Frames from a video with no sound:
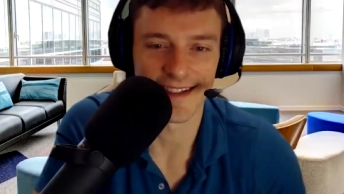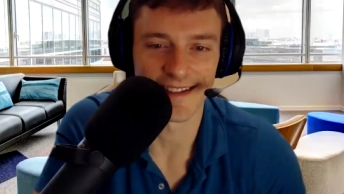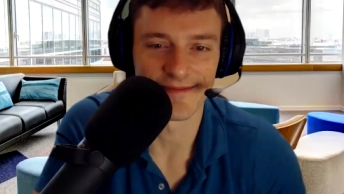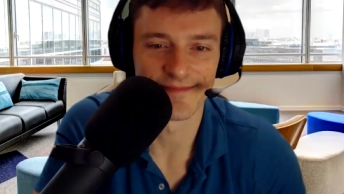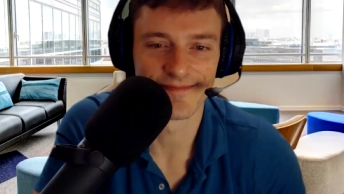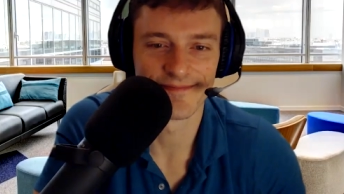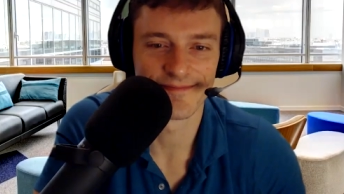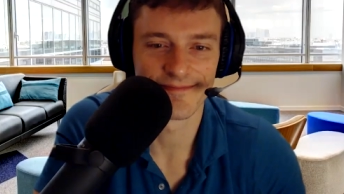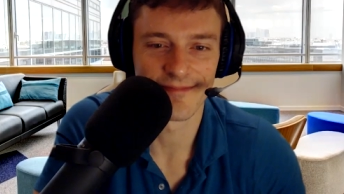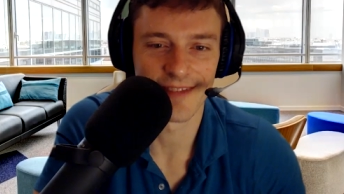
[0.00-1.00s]
it.
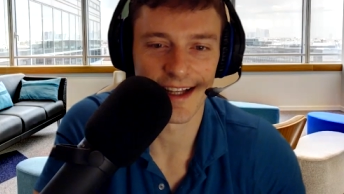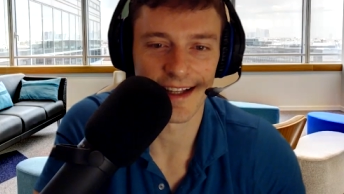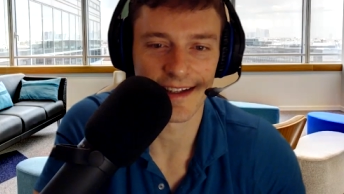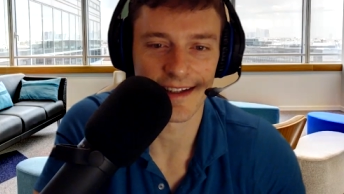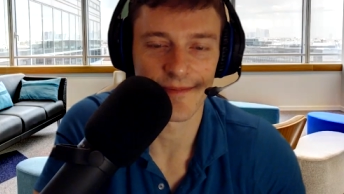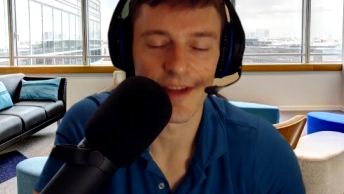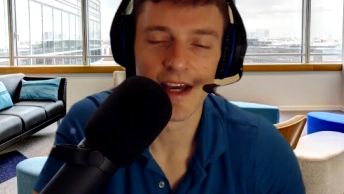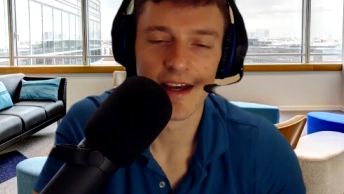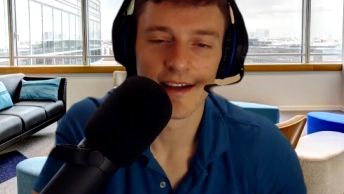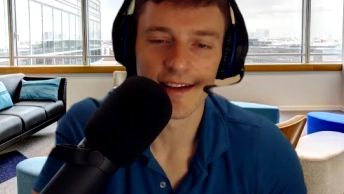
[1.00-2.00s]
I like it.
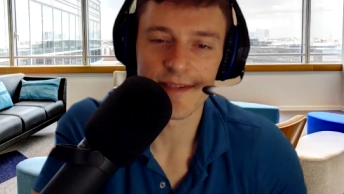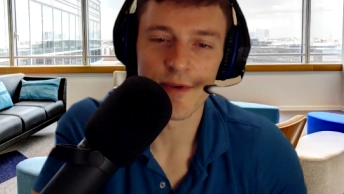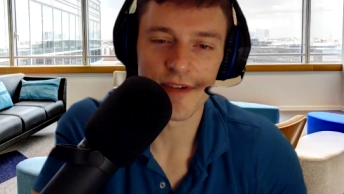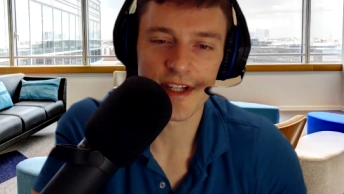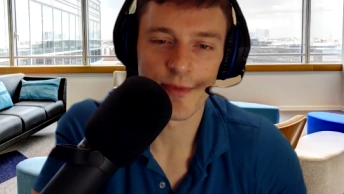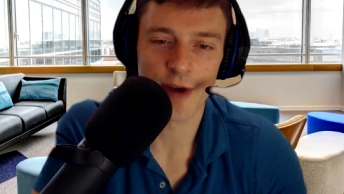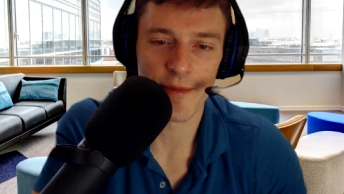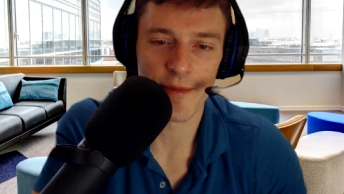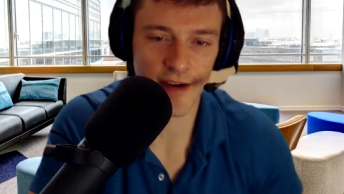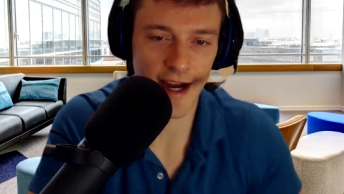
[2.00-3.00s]
Let's move to some
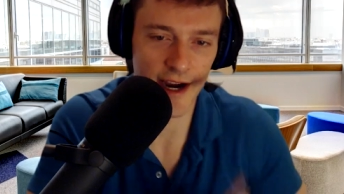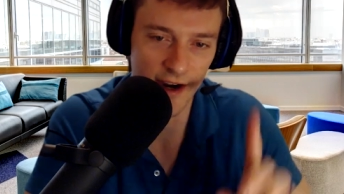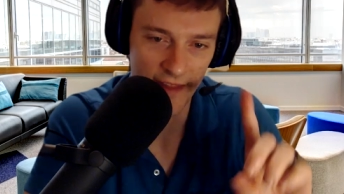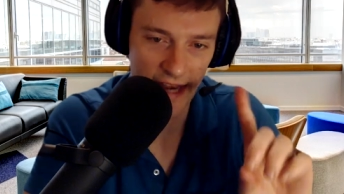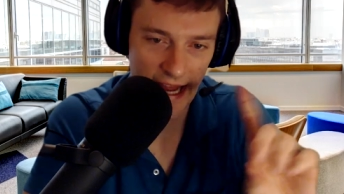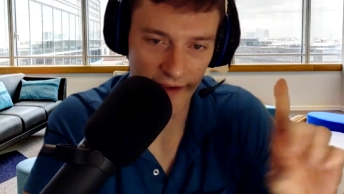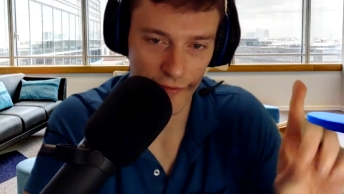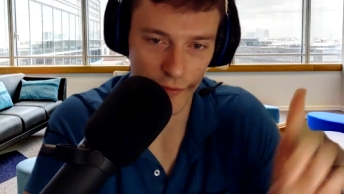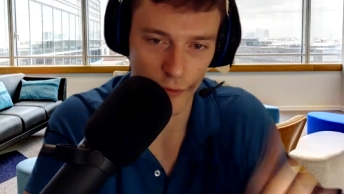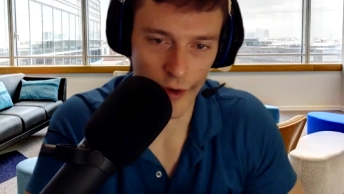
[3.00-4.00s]
rapid fire. And then I
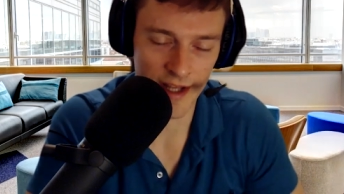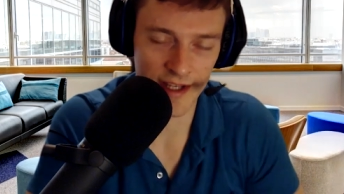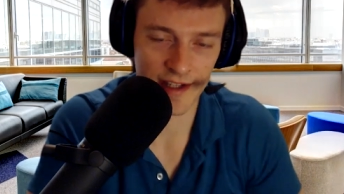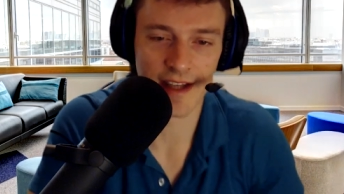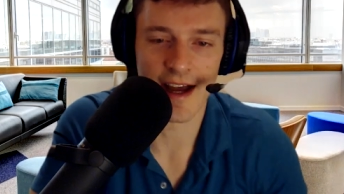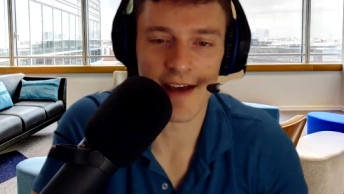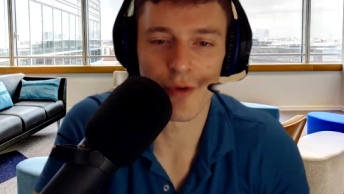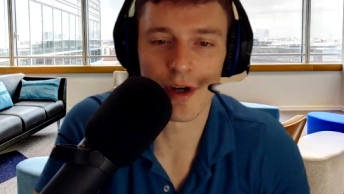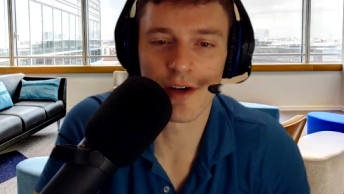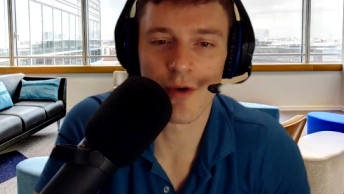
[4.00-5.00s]
have one
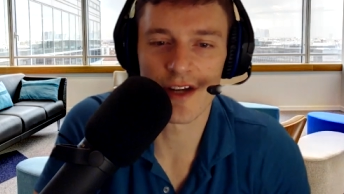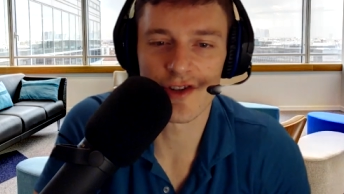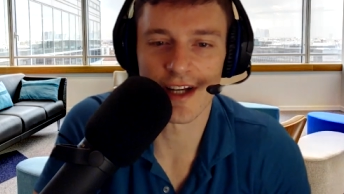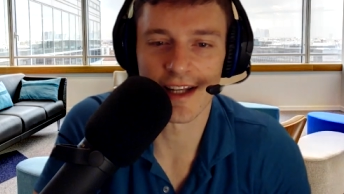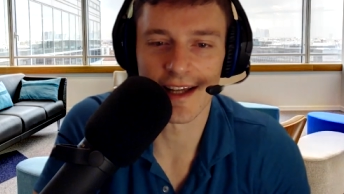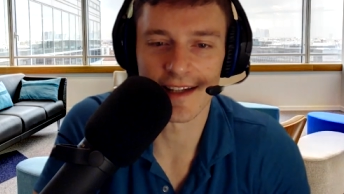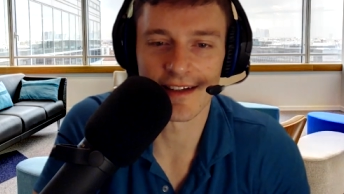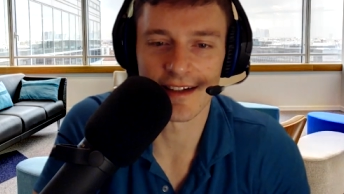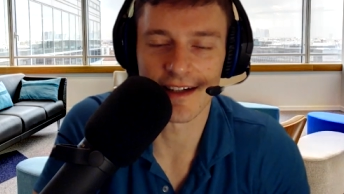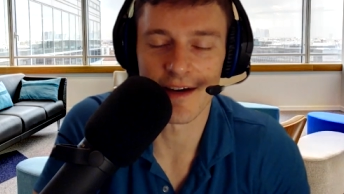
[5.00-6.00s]
question I'd like
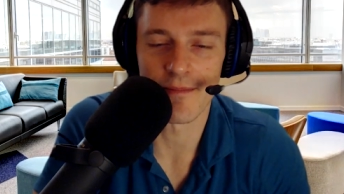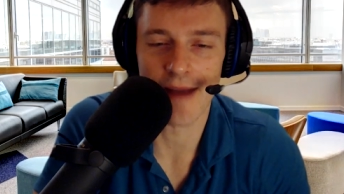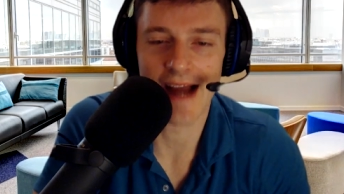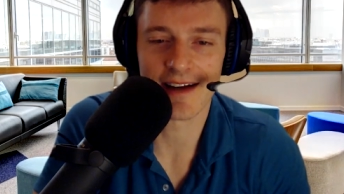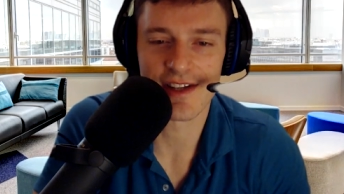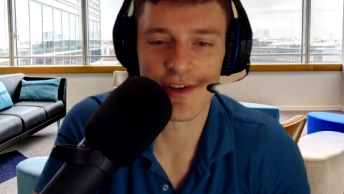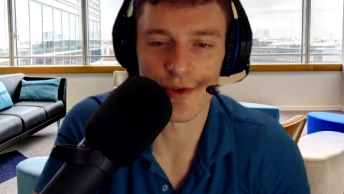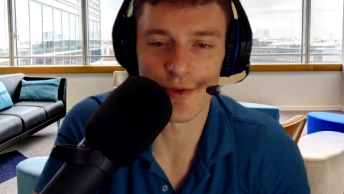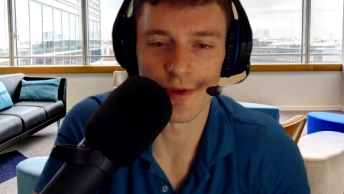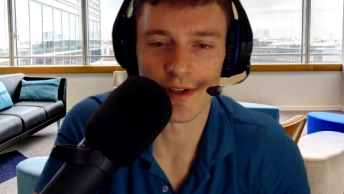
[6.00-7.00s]
to come back
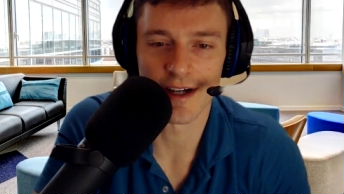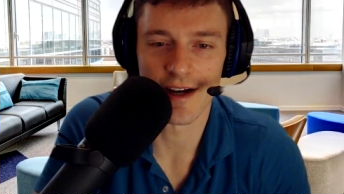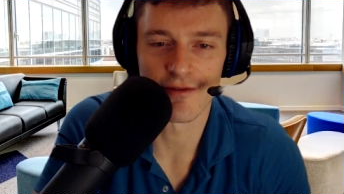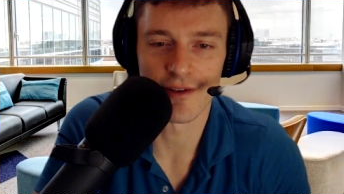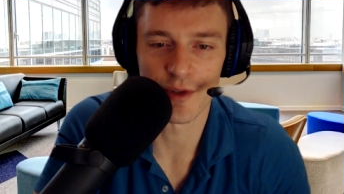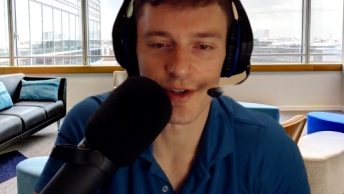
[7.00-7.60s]
to from your